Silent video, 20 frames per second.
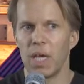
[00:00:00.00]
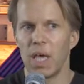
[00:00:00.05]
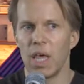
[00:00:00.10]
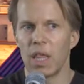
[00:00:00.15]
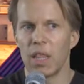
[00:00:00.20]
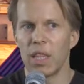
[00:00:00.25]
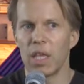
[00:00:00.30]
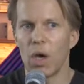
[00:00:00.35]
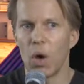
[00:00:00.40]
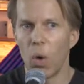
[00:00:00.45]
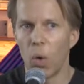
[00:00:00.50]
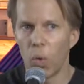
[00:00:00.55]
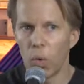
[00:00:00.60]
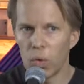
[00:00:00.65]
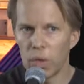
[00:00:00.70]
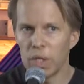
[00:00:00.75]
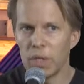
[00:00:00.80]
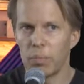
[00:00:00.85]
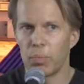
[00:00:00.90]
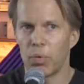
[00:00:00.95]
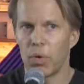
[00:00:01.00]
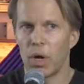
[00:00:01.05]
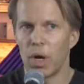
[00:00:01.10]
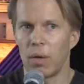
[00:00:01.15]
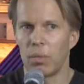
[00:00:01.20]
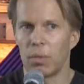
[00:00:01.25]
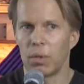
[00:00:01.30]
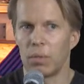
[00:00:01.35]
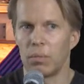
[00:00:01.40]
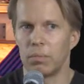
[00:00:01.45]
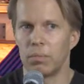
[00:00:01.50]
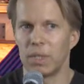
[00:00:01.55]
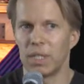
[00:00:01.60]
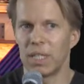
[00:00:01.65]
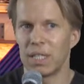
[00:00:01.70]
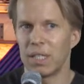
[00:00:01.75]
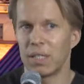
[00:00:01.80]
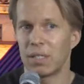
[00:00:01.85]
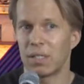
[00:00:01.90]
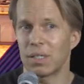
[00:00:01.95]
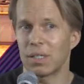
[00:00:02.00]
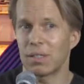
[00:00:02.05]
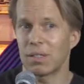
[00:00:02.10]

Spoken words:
The only problem is